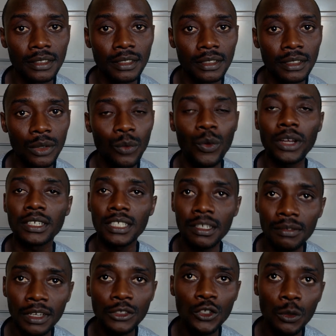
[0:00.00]

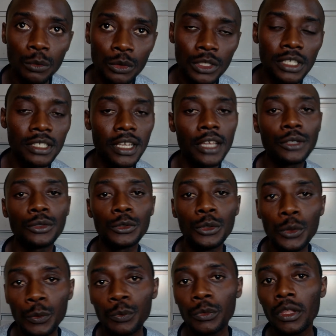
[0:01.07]
Whatever job you decide to
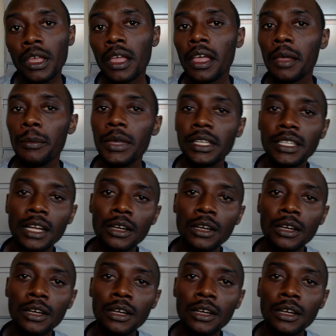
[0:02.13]
do, be it an